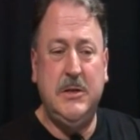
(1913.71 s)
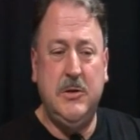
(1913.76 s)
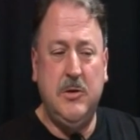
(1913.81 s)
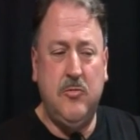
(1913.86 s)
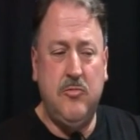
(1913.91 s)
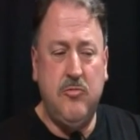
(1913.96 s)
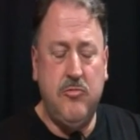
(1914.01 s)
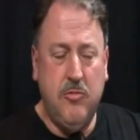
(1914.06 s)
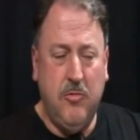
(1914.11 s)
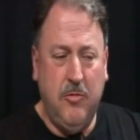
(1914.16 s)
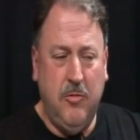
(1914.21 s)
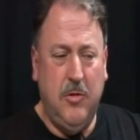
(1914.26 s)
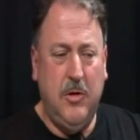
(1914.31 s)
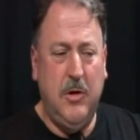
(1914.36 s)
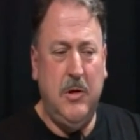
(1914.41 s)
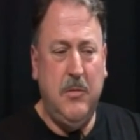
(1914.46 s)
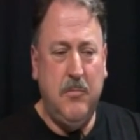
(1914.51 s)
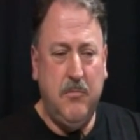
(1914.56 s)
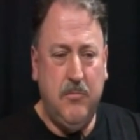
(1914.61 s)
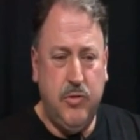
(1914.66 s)
the
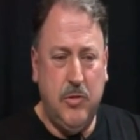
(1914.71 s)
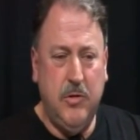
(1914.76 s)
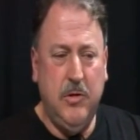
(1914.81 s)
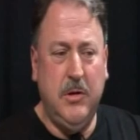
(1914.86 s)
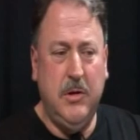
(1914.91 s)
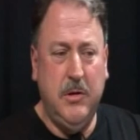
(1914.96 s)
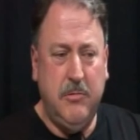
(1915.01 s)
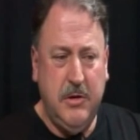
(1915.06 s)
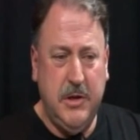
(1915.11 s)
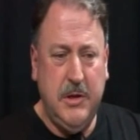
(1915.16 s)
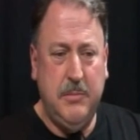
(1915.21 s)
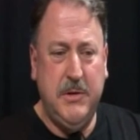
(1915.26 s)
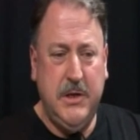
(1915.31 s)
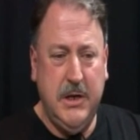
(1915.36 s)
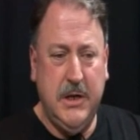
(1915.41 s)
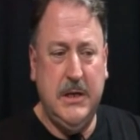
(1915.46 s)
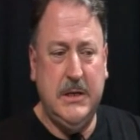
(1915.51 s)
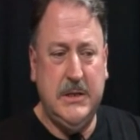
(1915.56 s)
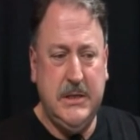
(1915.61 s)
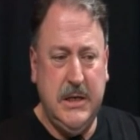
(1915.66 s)
raw, brutal
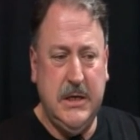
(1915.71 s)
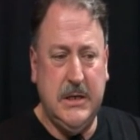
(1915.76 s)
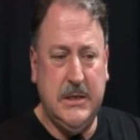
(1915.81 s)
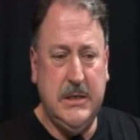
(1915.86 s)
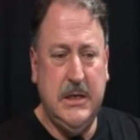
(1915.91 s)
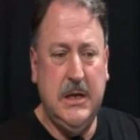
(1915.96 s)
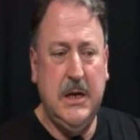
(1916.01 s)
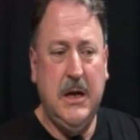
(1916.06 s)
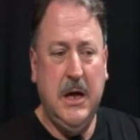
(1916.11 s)
arithmetic is this.